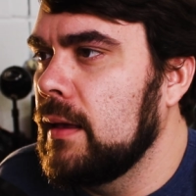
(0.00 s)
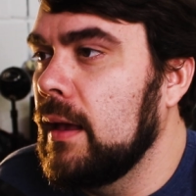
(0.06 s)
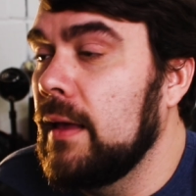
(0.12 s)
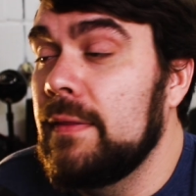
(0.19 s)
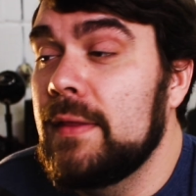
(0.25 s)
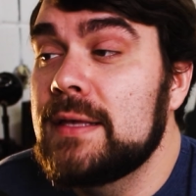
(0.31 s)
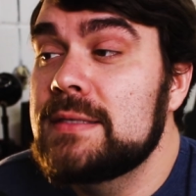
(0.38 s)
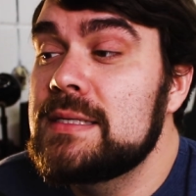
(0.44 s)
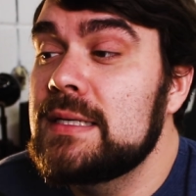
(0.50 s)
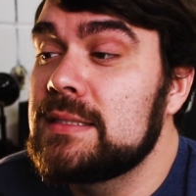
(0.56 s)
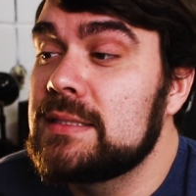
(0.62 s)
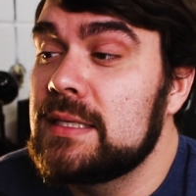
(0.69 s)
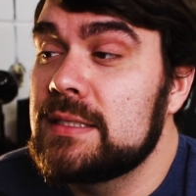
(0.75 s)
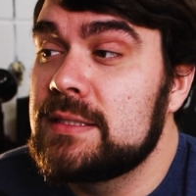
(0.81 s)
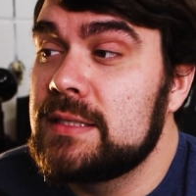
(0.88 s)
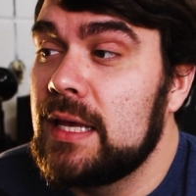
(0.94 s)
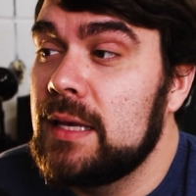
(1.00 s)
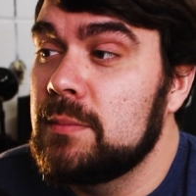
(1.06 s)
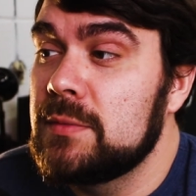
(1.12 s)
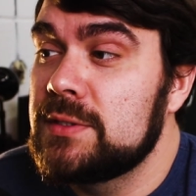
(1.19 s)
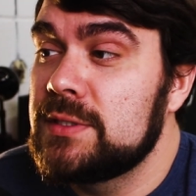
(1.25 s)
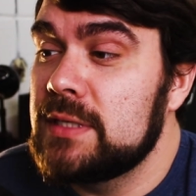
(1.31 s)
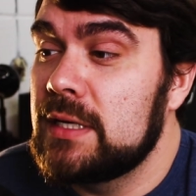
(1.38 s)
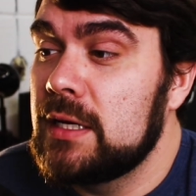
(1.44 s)
And this is the same
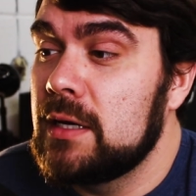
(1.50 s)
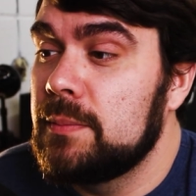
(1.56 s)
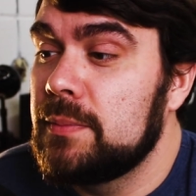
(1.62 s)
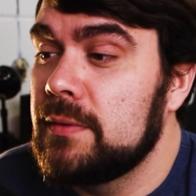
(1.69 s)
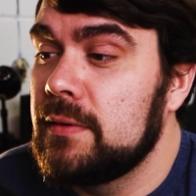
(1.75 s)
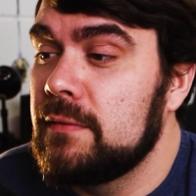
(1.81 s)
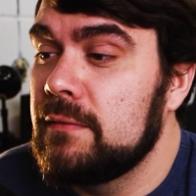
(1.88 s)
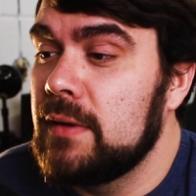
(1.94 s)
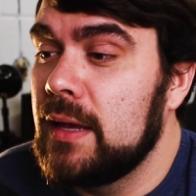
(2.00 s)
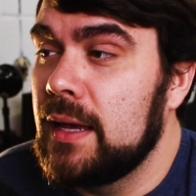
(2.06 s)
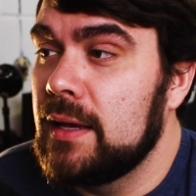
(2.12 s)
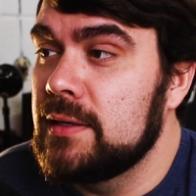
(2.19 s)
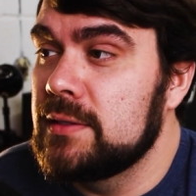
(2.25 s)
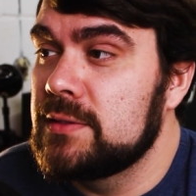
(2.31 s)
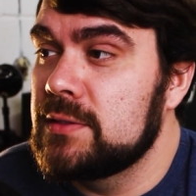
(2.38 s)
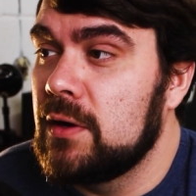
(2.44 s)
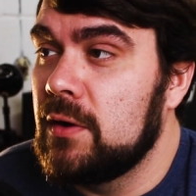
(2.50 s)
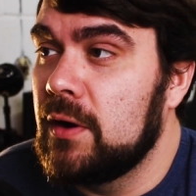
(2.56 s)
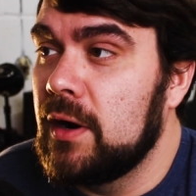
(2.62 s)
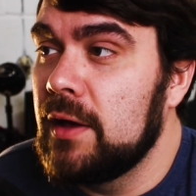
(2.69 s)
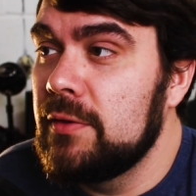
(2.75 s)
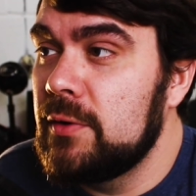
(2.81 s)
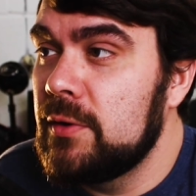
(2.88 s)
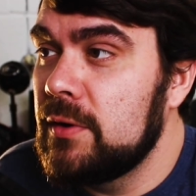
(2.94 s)
setup as
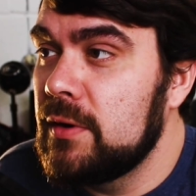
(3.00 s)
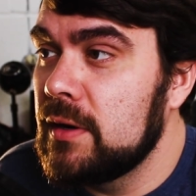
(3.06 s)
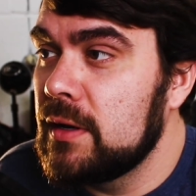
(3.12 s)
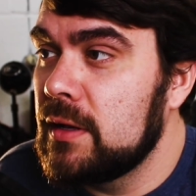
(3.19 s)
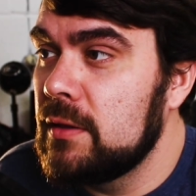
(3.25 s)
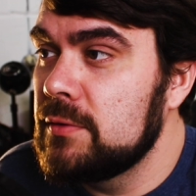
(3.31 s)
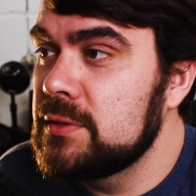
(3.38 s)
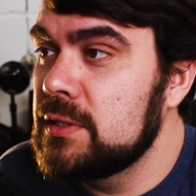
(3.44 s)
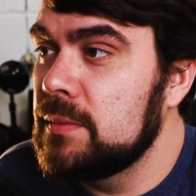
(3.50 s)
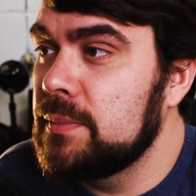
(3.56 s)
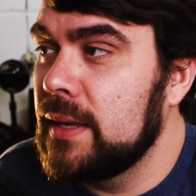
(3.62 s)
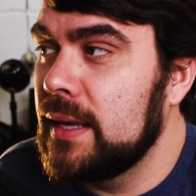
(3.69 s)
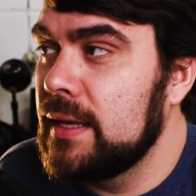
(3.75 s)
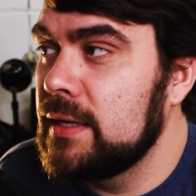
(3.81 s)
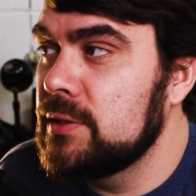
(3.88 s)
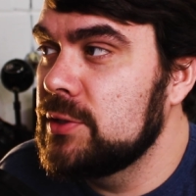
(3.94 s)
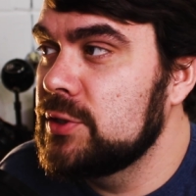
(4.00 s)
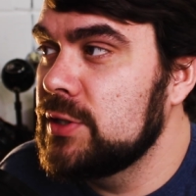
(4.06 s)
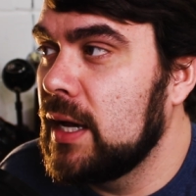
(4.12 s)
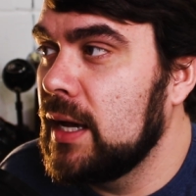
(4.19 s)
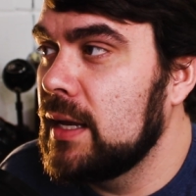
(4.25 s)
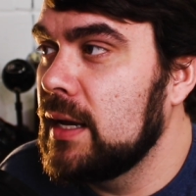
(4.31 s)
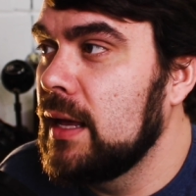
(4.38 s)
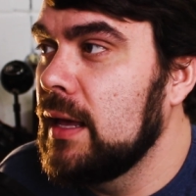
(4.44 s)
our other close-up hand
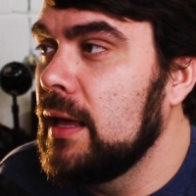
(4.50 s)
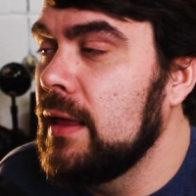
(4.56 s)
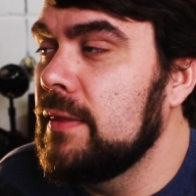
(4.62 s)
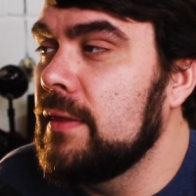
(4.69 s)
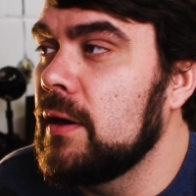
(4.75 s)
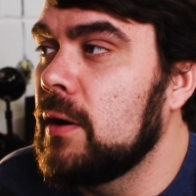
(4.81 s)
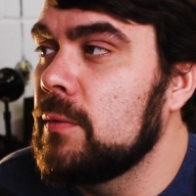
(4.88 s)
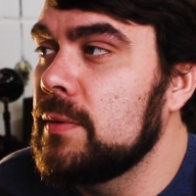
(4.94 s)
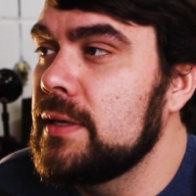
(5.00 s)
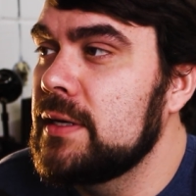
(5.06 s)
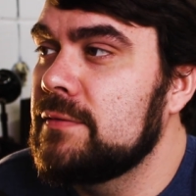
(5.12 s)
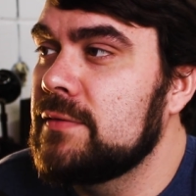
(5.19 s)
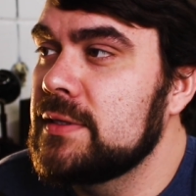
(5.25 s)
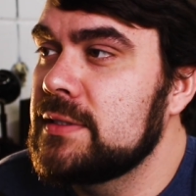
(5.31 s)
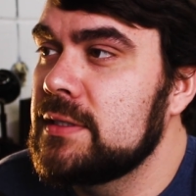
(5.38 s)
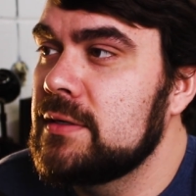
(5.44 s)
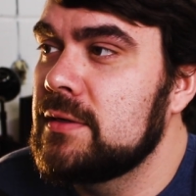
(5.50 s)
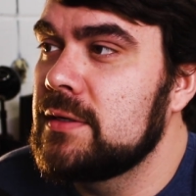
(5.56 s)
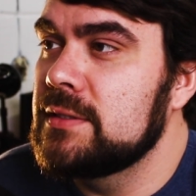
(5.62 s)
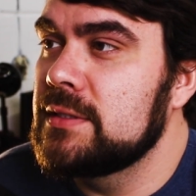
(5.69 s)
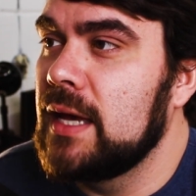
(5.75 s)
shot. The only difference here is